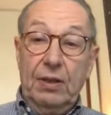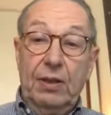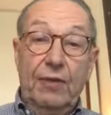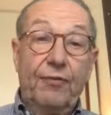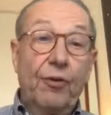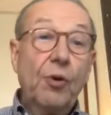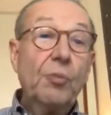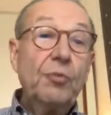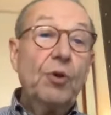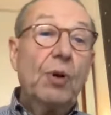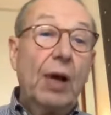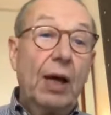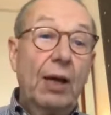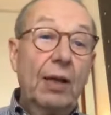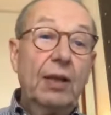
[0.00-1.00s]

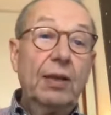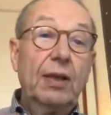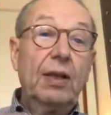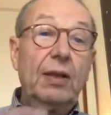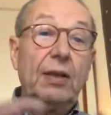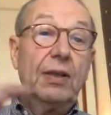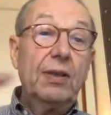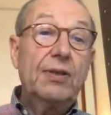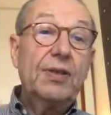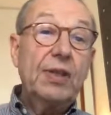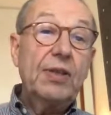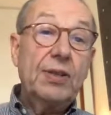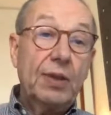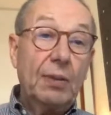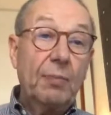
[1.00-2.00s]
formula, in the
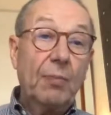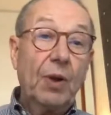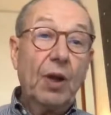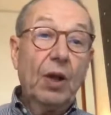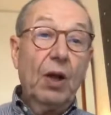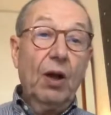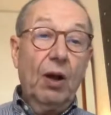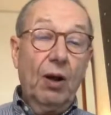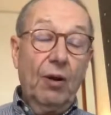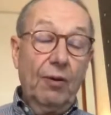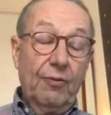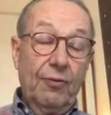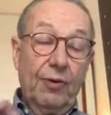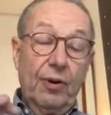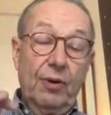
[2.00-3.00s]
system of
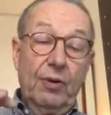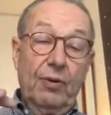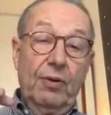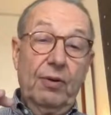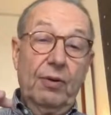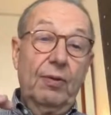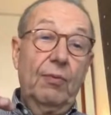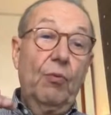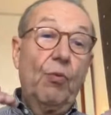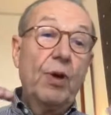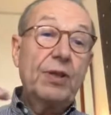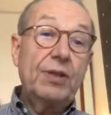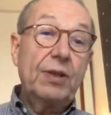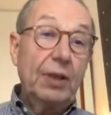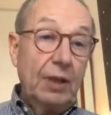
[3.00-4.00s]

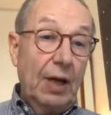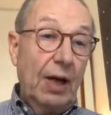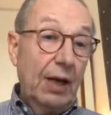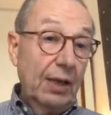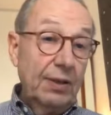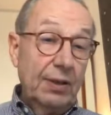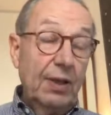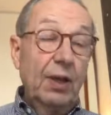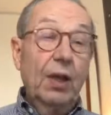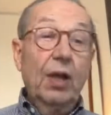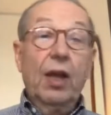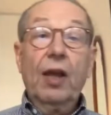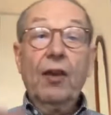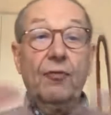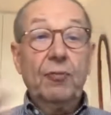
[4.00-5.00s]
Western art,
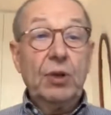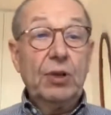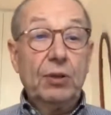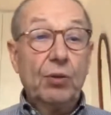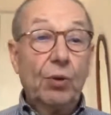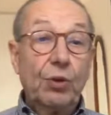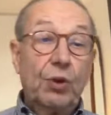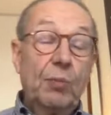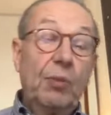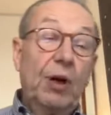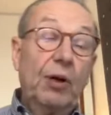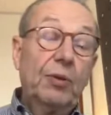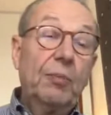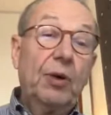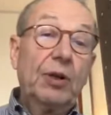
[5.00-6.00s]
have been taught
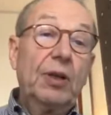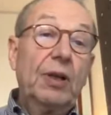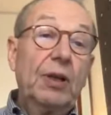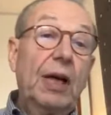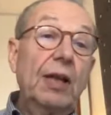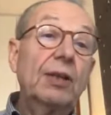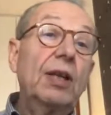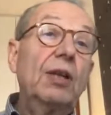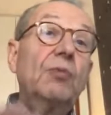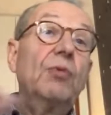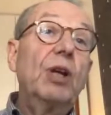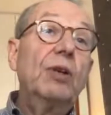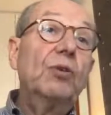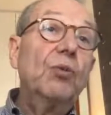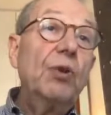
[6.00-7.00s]
about modern art, and
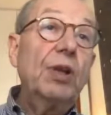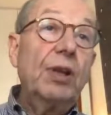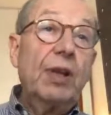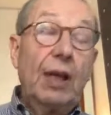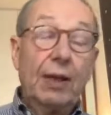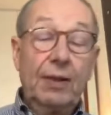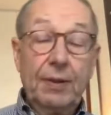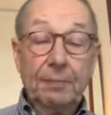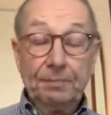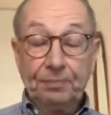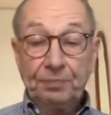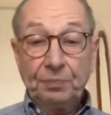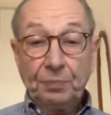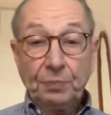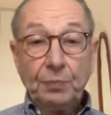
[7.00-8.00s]
we're doing that.
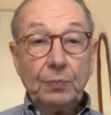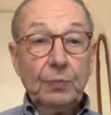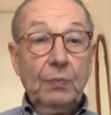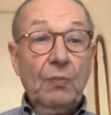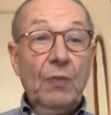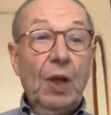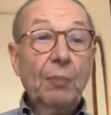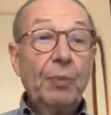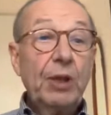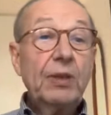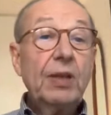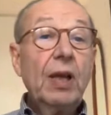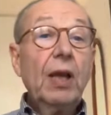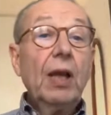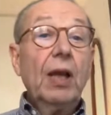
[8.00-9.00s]
But